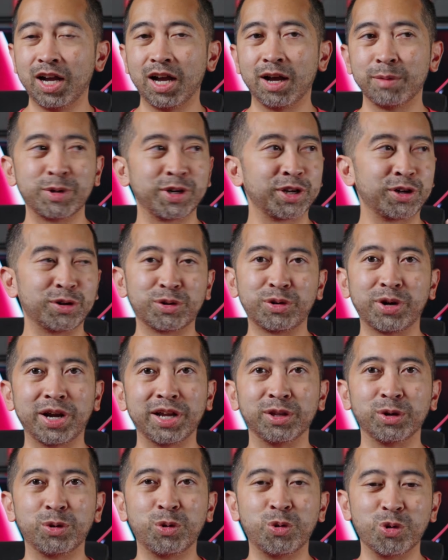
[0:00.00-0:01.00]
I'm gonna go cry
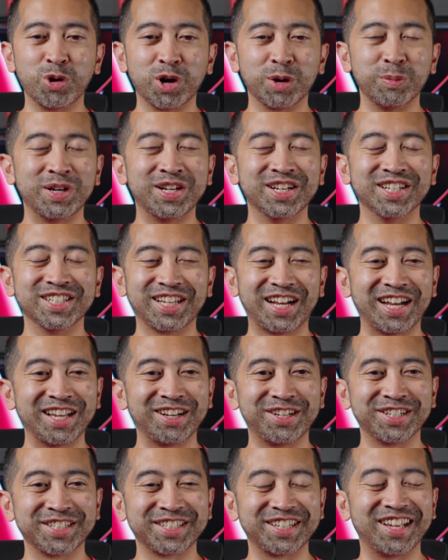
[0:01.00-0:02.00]
in the corner because I
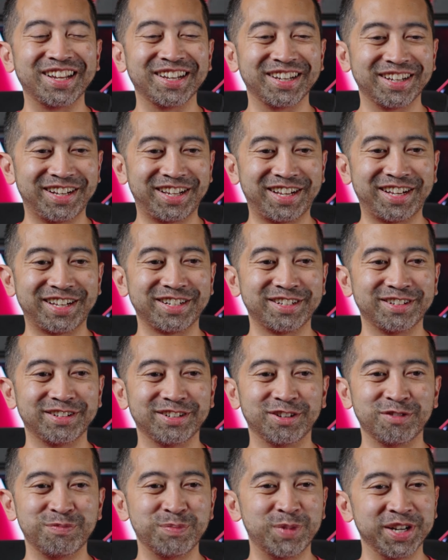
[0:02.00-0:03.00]
lost a lot
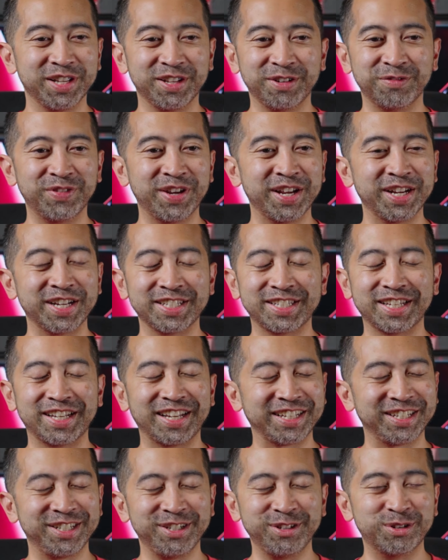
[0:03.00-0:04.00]
of money in Vegas.
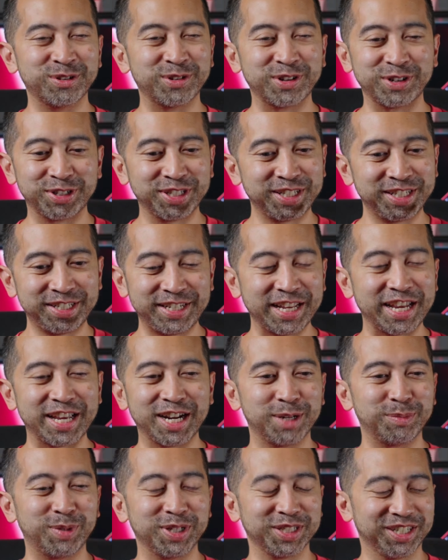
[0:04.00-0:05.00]
Like, you don't understand
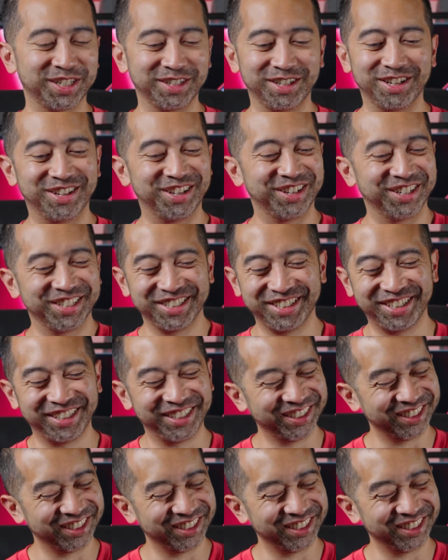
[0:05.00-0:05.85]
how much I lost.